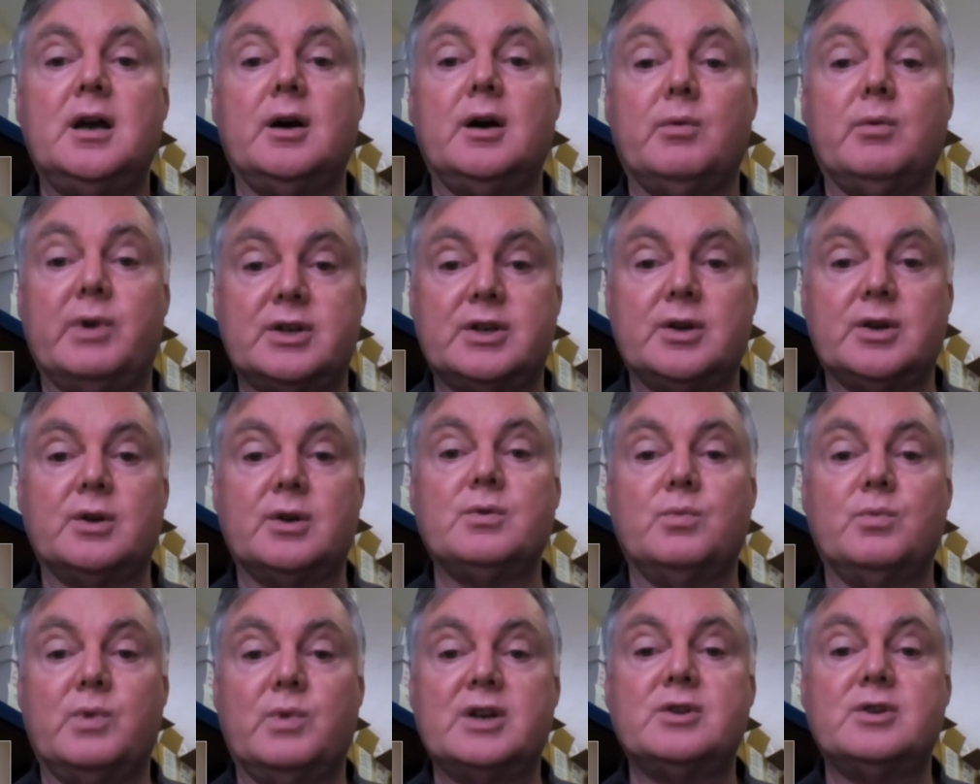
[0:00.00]
We
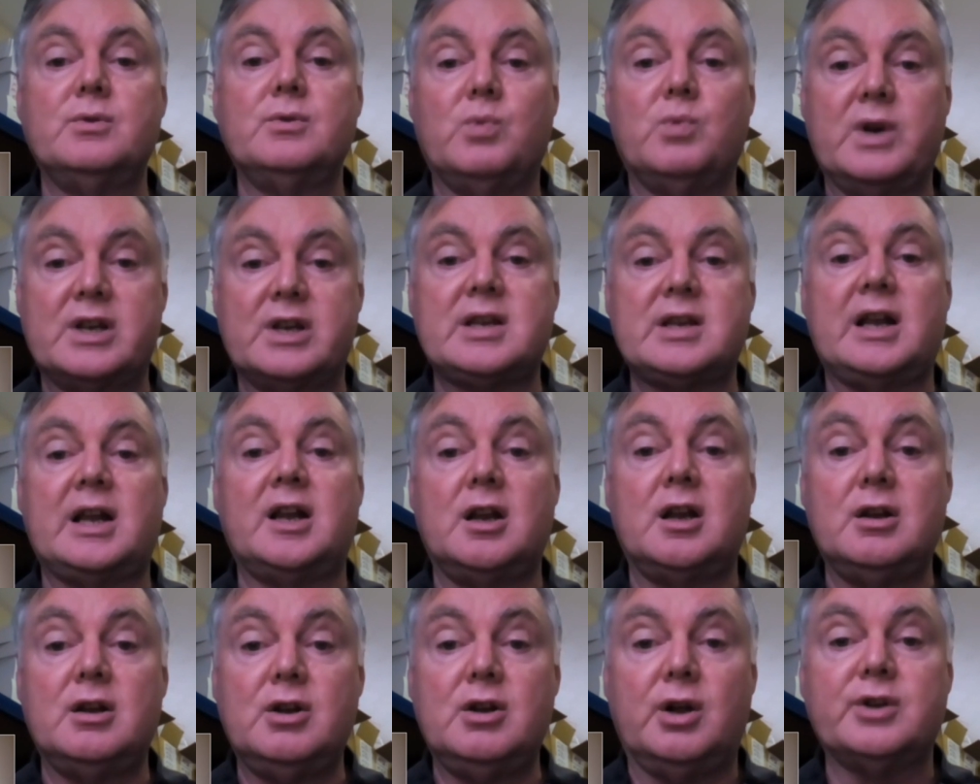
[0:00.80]

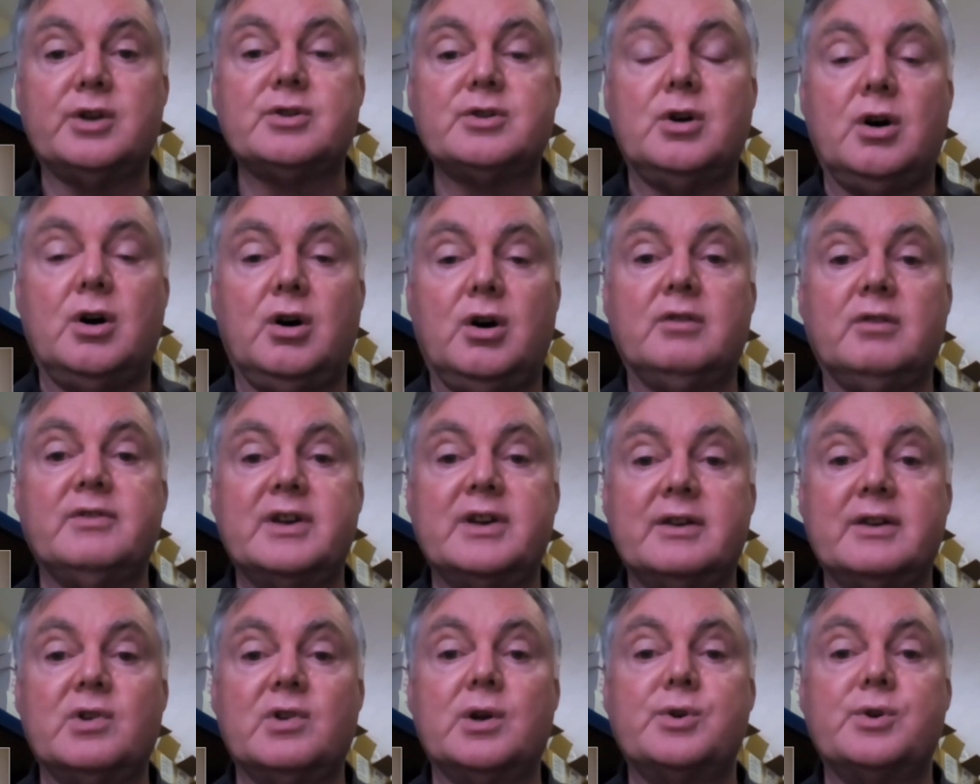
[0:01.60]
sell a lot of
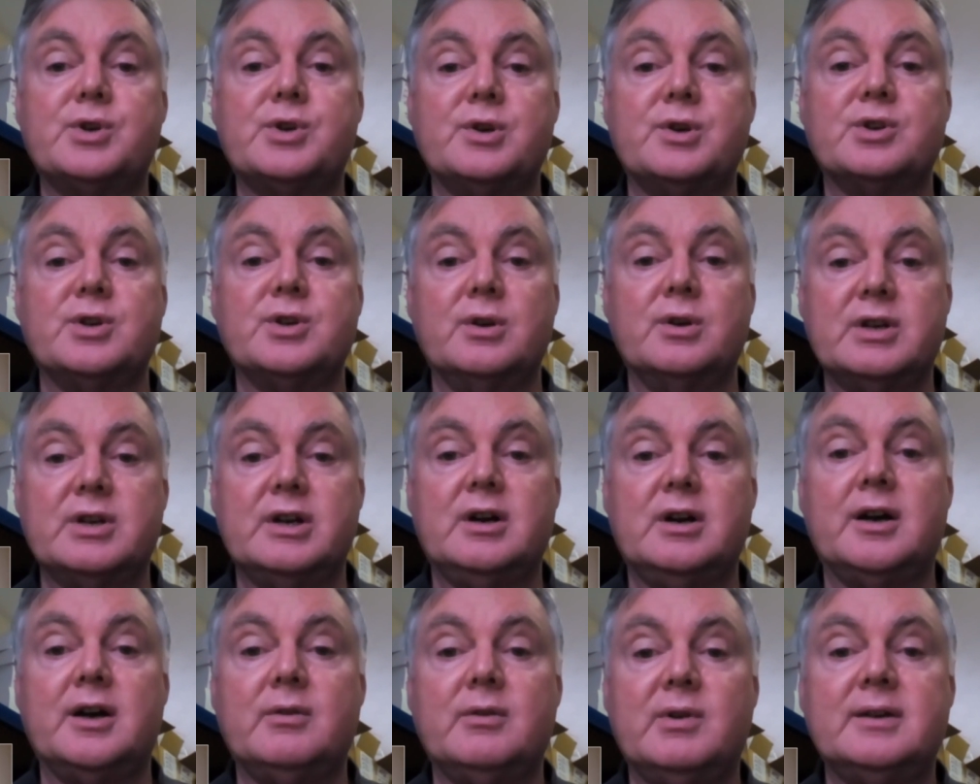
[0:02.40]
Evolution
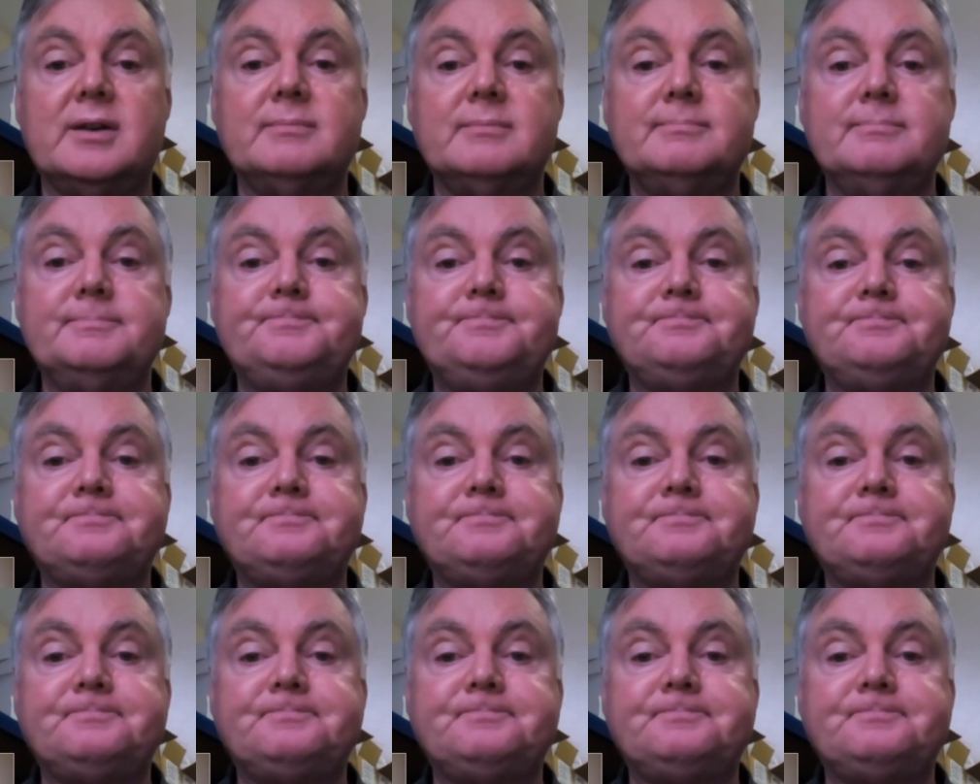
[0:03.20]
shooting eyewear.